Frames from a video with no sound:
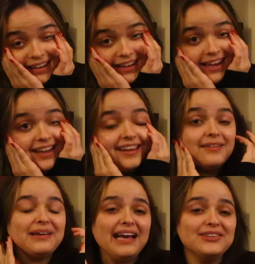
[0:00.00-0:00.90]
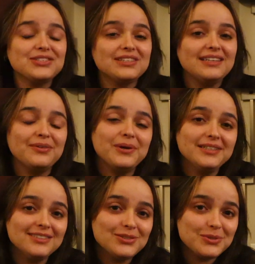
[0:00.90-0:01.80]
I am actually
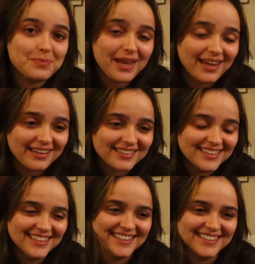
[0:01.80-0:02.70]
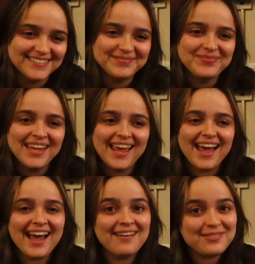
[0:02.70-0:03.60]
going to Spain.
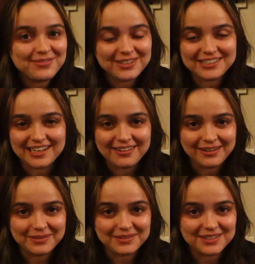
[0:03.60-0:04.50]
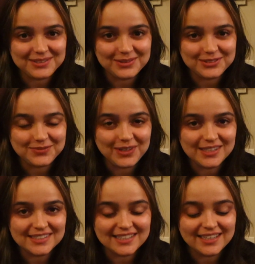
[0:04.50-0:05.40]
I haven't figured out how I'm gonna do those
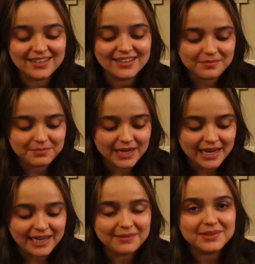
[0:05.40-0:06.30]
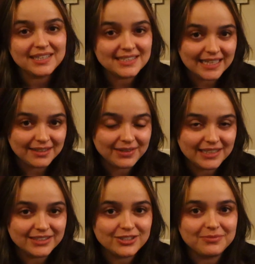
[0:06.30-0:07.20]
vlogs there, but I am gonna take
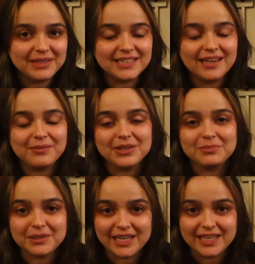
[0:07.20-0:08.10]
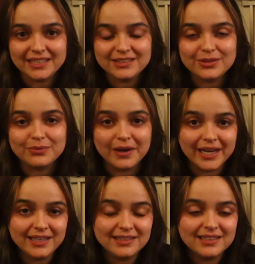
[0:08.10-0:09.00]
advantage of my time on the plane to
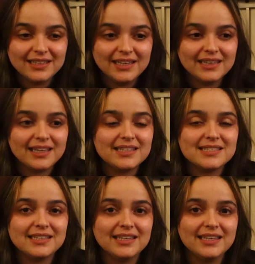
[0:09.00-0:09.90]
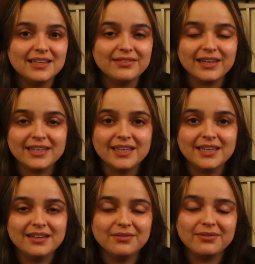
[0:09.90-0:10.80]
write. Let's see if I
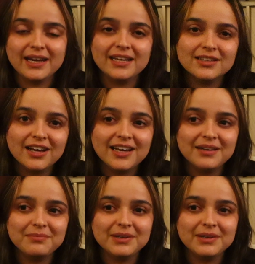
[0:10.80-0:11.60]
can write a lot.